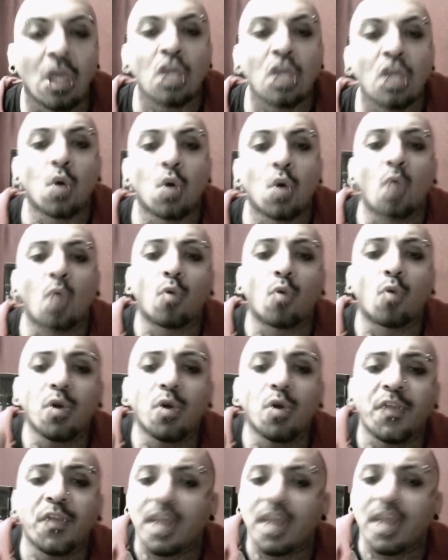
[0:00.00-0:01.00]
You are
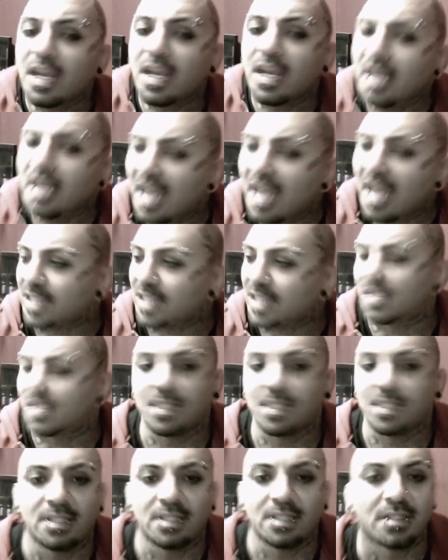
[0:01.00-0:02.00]
worth
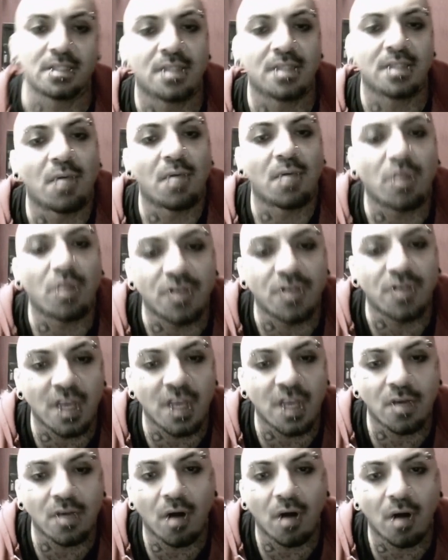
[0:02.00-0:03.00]
less than what you say
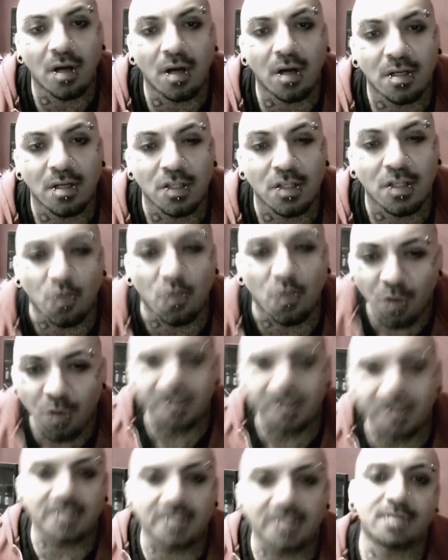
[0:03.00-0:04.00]
you are. You're
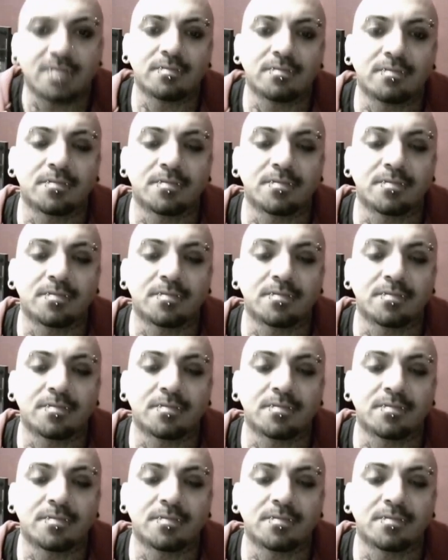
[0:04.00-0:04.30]
worthless.